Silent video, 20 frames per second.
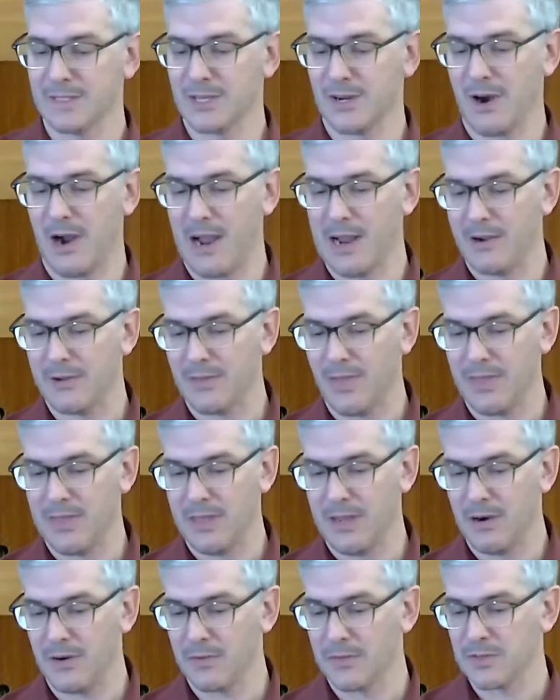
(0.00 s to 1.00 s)
are higher than
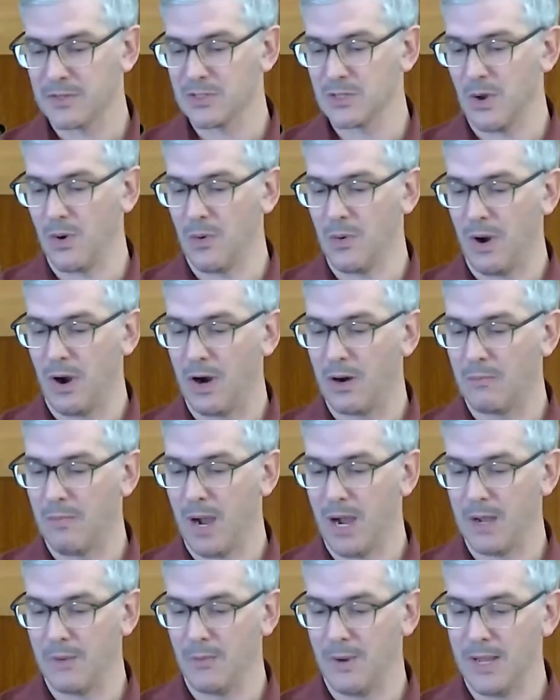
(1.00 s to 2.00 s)
the earth, so are
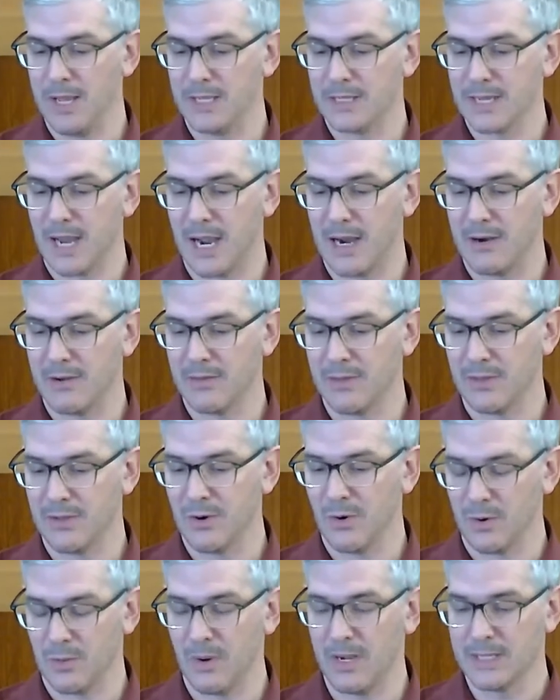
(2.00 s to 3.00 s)
my ways higher than
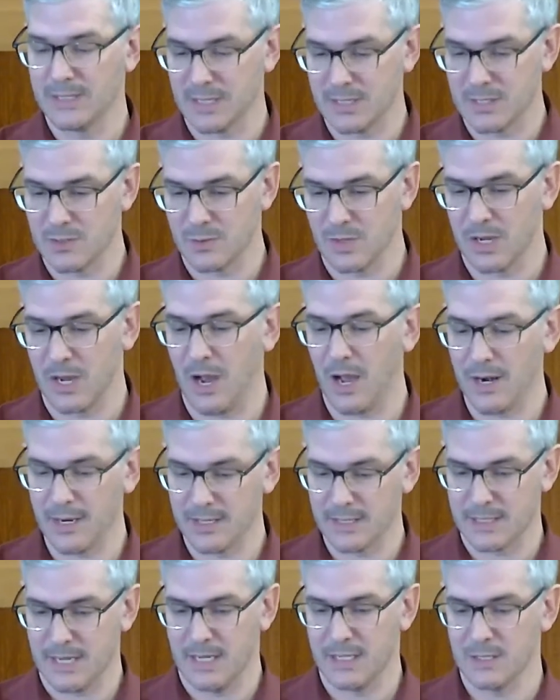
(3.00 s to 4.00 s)
your ways. This is what God is
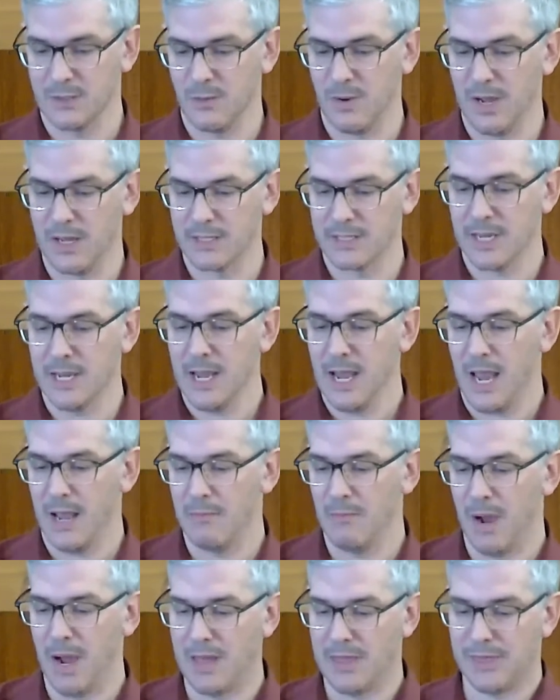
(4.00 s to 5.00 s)
saying to us, and
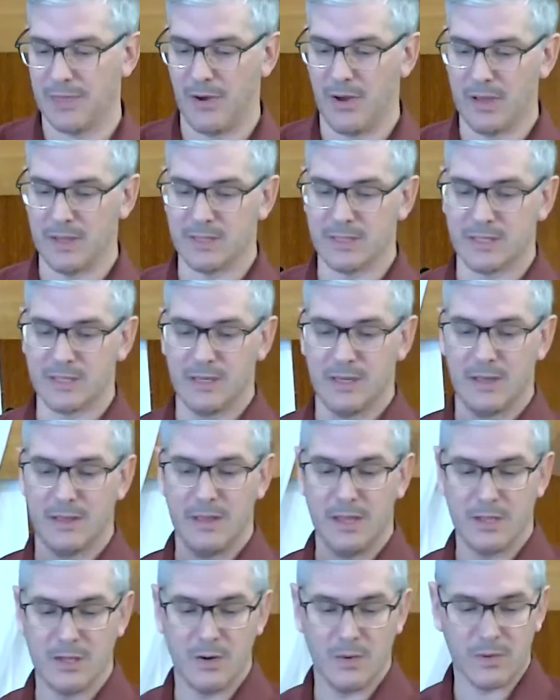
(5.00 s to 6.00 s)
my thoughts
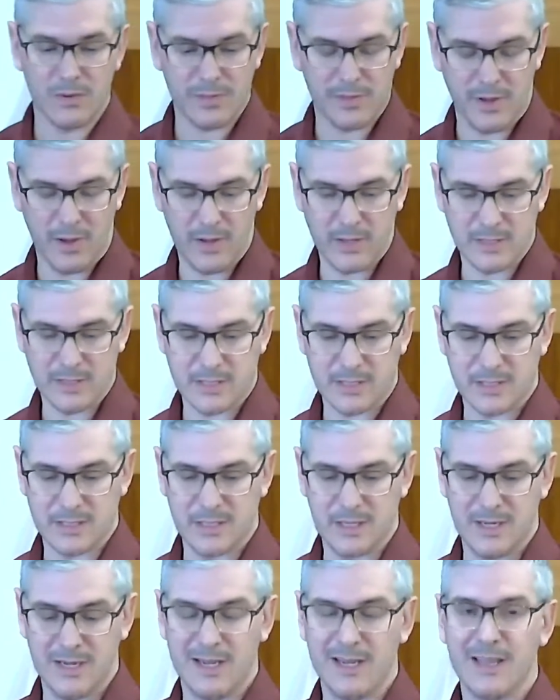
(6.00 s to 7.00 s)
than your thoughts.
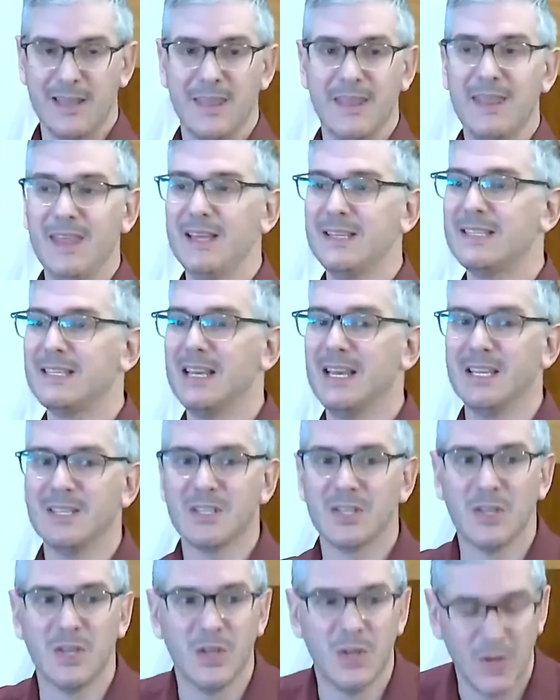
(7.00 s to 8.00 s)
This is
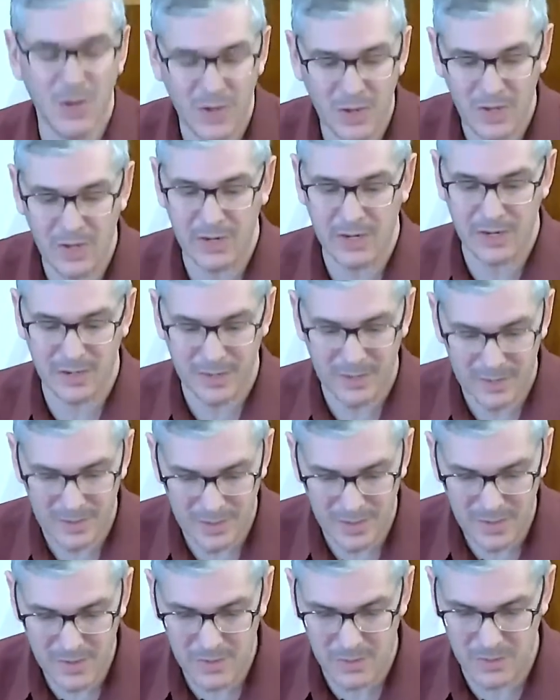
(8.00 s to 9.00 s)
good
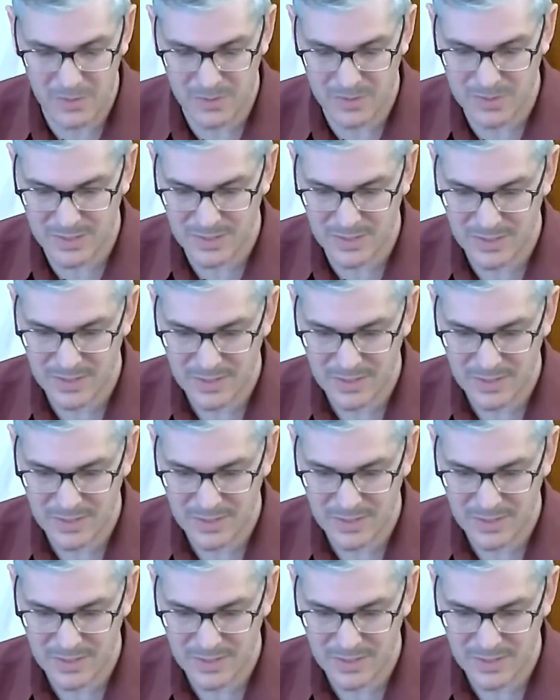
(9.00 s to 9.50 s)
news.